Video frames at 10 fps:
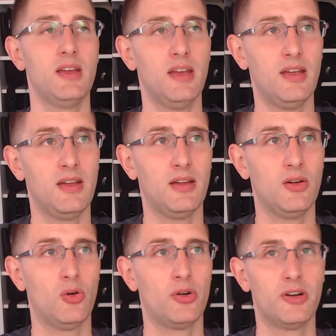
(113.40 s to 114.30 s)

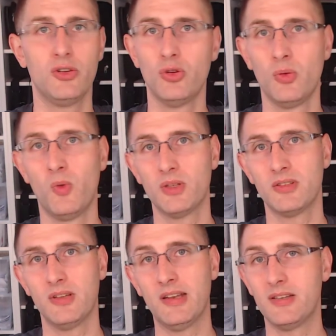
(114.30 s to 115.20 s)
or YouTube was
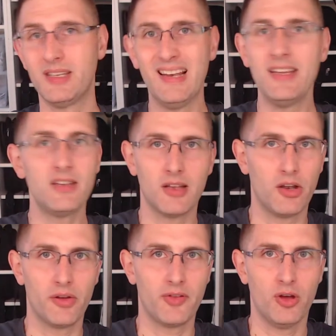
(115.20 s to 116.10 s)
deleting a
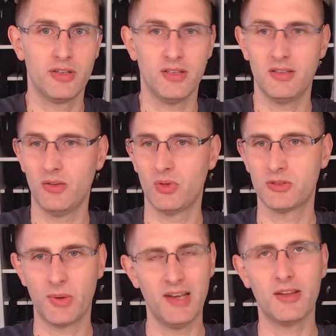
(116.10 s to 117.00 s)
lot of content. It was
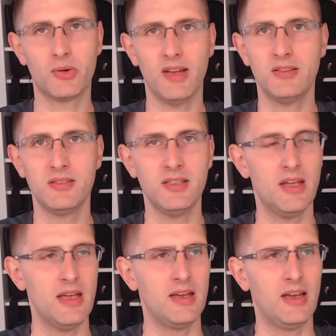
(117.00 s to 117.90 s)
really crazy,
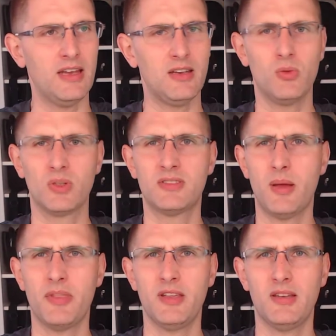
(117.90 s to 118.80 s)
and it was
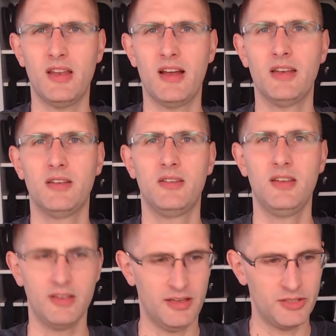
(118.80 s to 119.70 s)
something that I
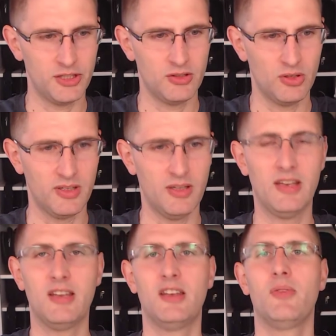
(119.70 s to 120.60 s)
didn't understood
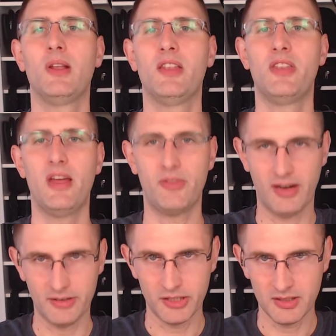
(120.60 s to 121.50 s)
and that I will never
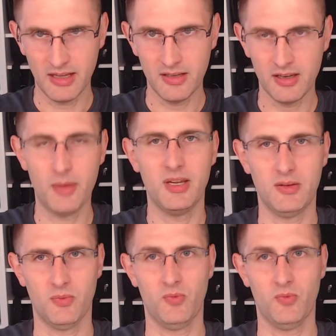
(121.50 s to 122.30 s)
understand. I mean,